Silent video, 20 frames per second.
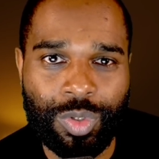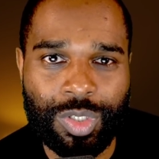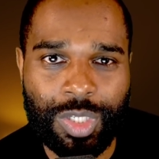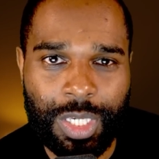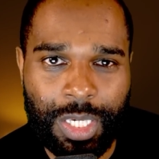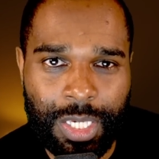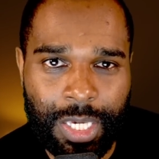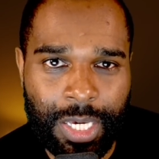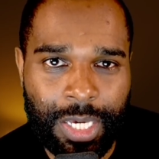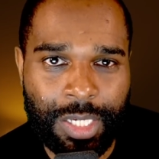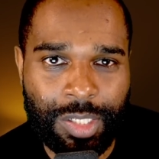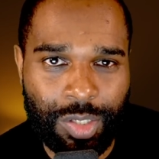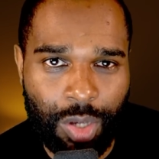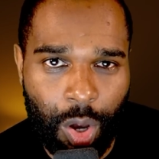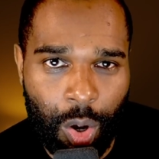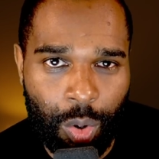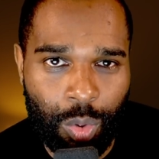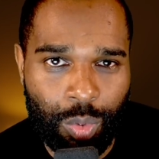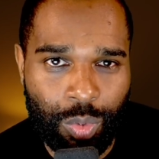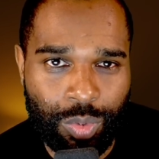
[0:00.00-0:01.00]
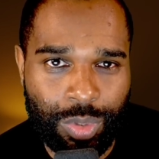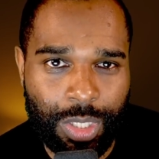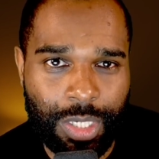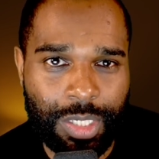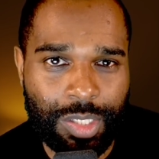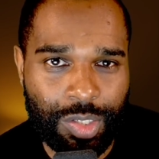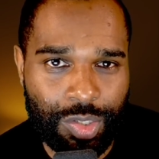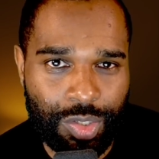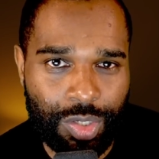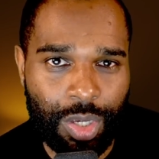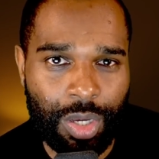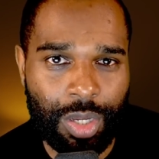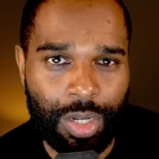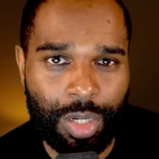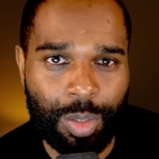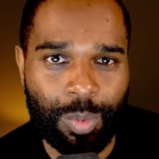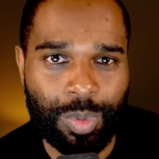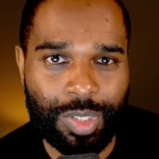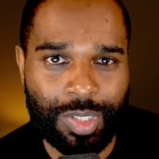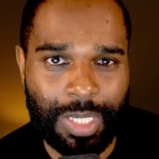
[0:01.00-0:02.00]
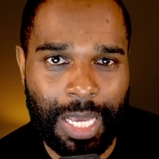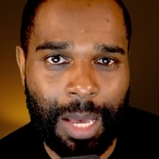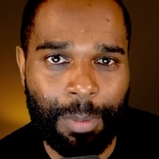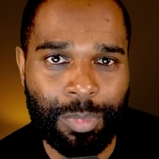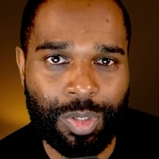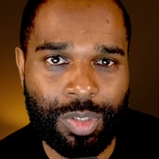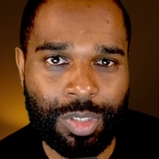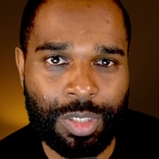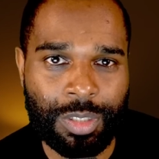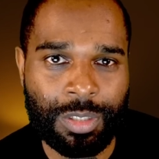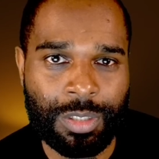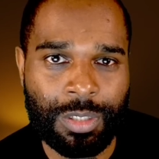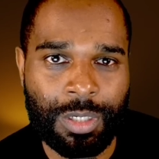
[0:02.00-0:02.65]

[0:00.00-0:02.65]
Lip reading: years old is Sir Lewis Hamilton.